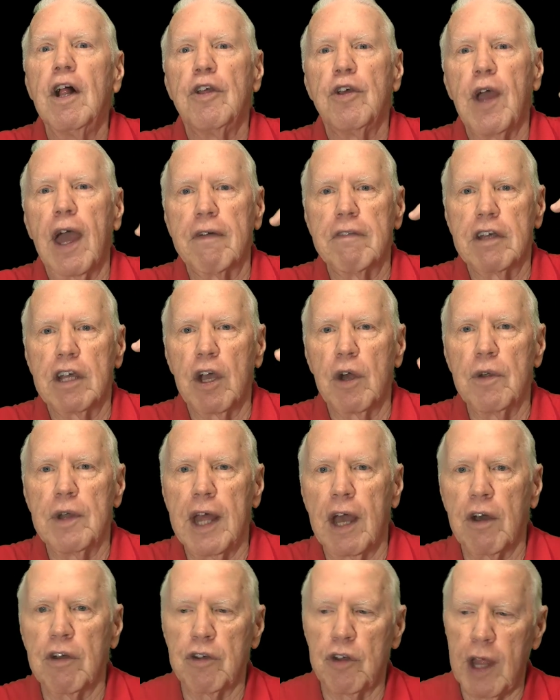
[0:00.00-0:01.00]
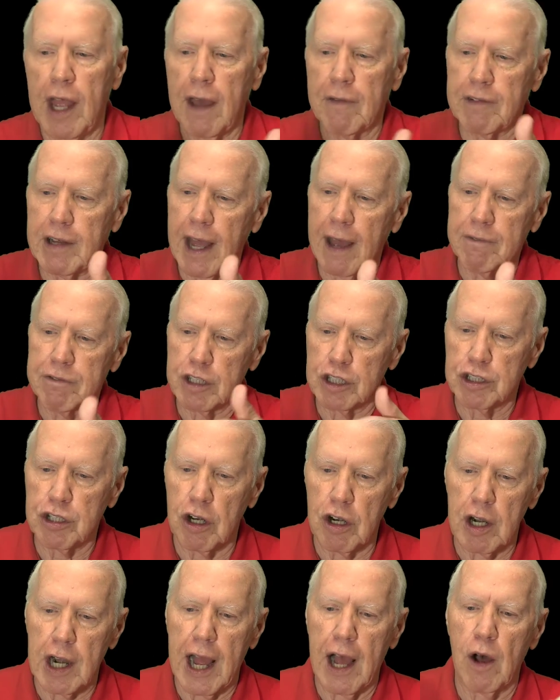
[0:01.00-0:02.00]
you have to go down and you have to have the
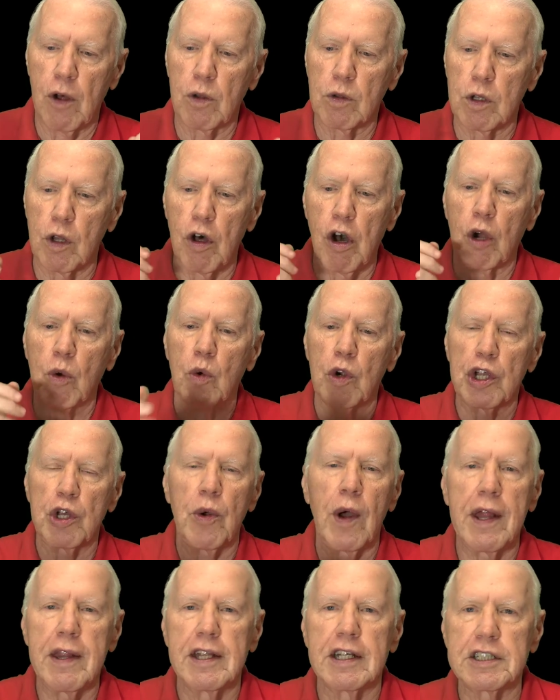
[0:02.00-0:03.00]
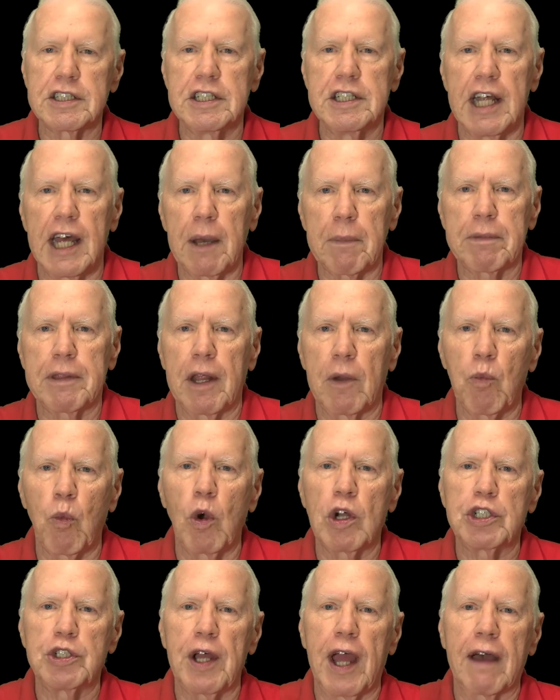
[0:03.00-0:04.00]
chart, how long were you at this depth, and
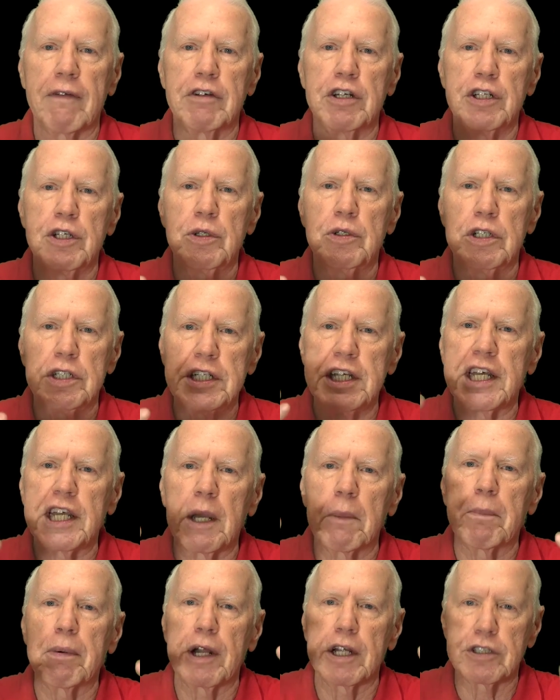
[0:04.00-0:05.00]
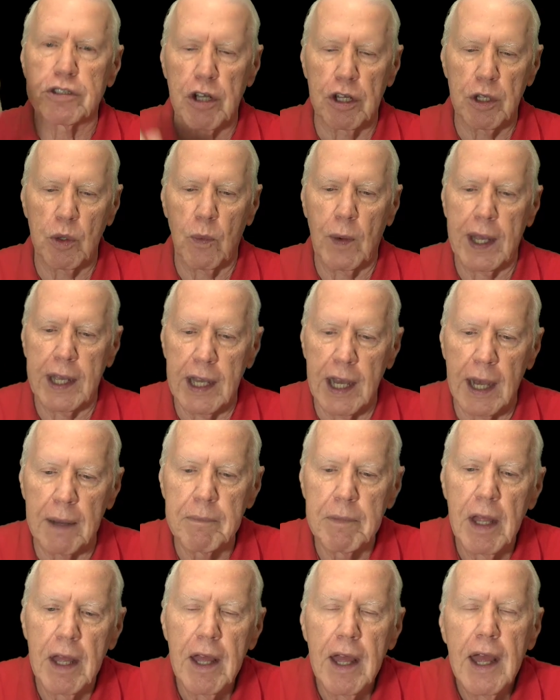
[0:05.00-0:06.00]
what you have to do to decompress on the way
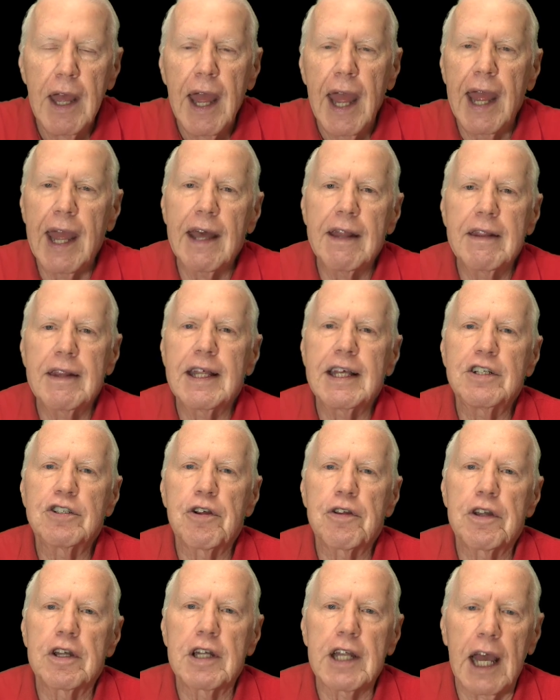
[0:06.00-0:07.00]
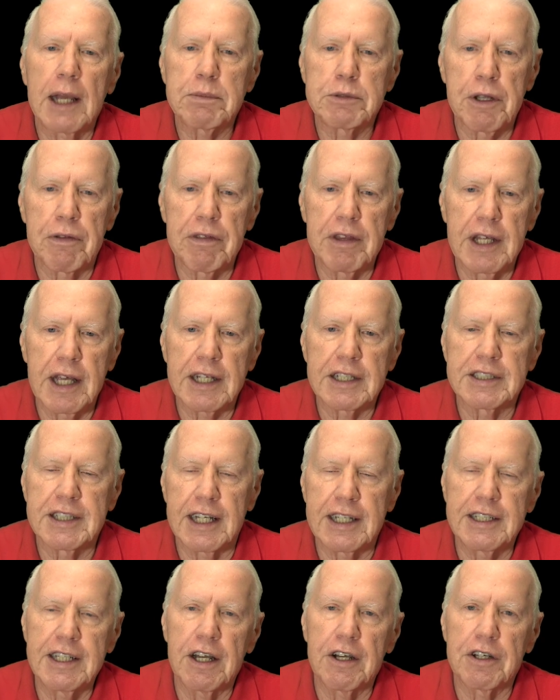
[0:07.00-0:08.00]
up. And these are the types of things
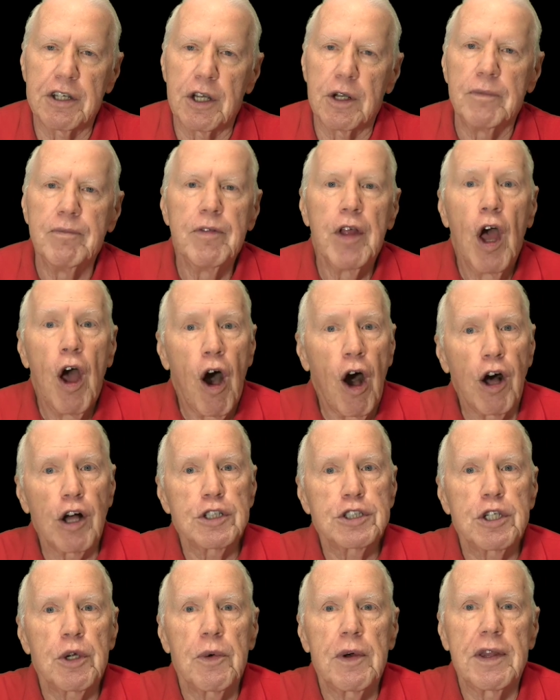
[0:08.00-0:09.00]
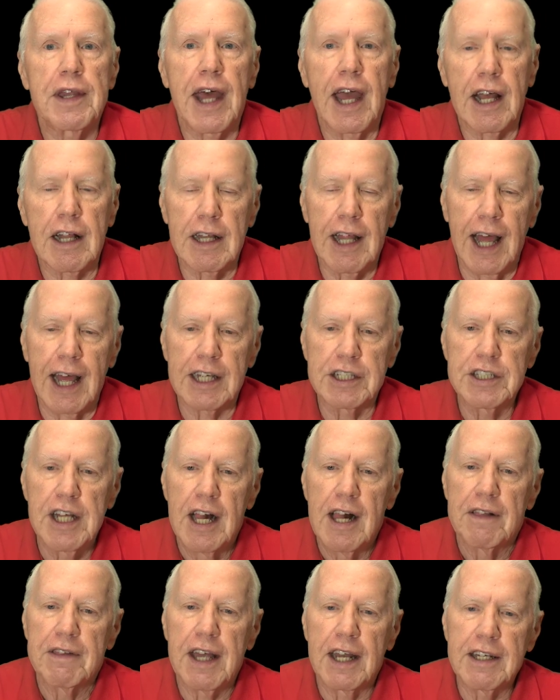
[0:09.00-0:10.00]
they tell you. Also in that class,
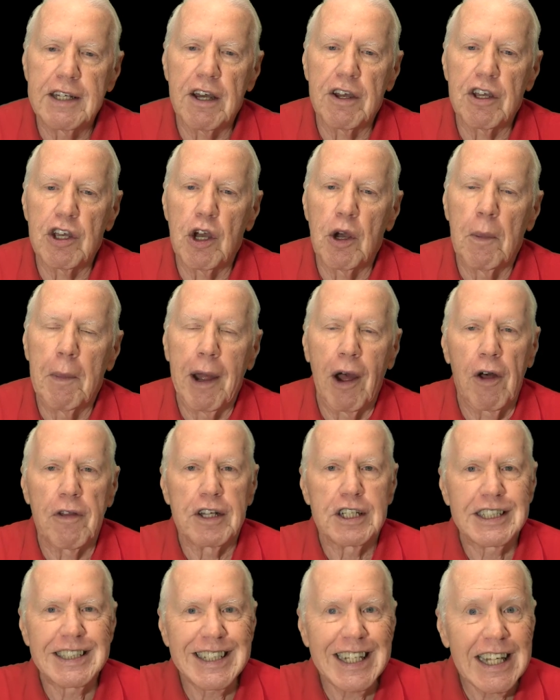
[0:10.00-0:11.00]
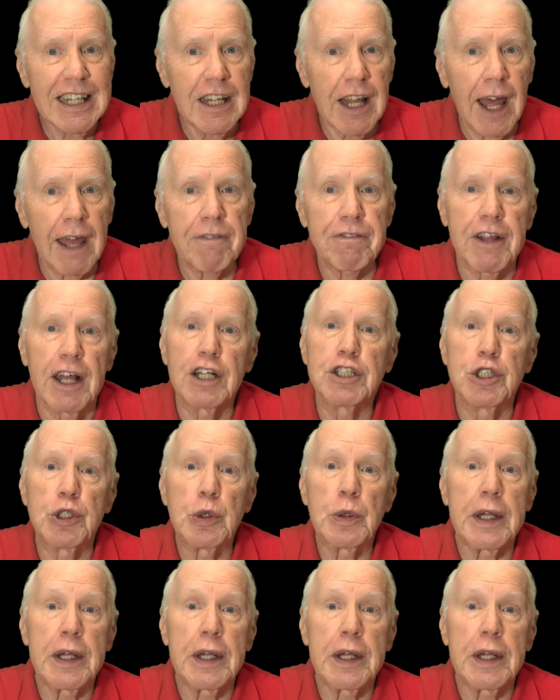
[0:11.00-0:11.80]
they tell you about the sea life that you